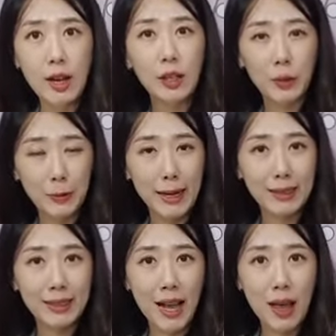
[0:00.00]
So
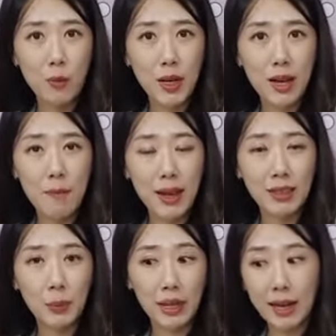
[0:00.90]
next time when I make
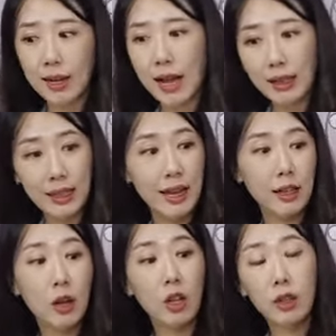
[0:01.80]
spaghetti, I can
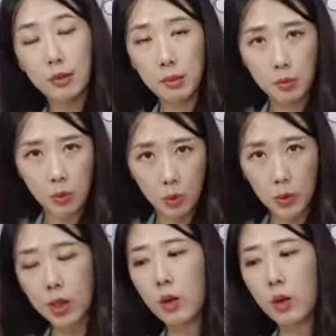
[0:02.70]
add a little bit more,